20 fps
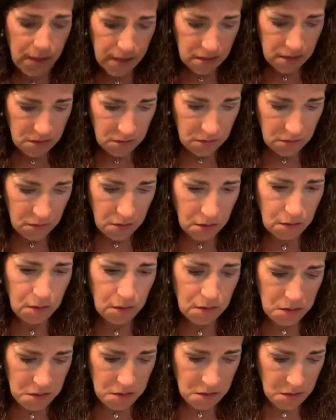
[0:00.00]
tool.
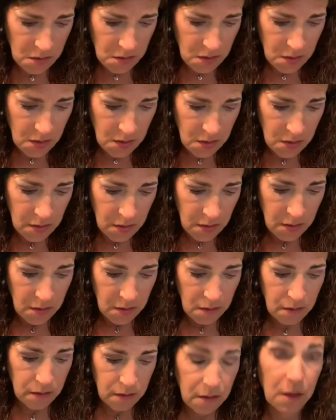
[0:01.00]

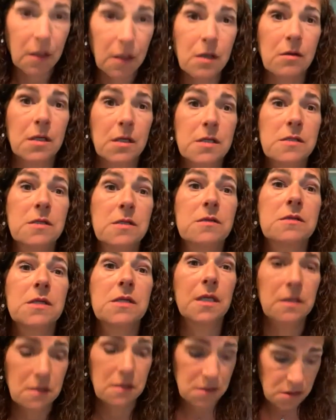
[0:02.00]
I think, Chris, you
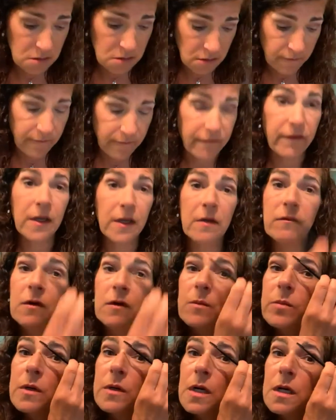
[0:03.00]
said this is our favorite
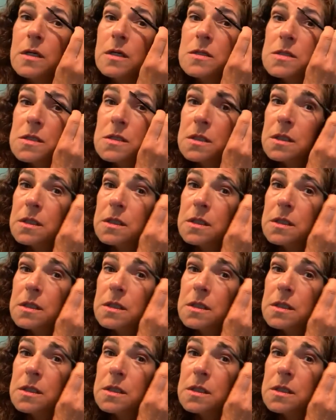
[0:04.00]
brush,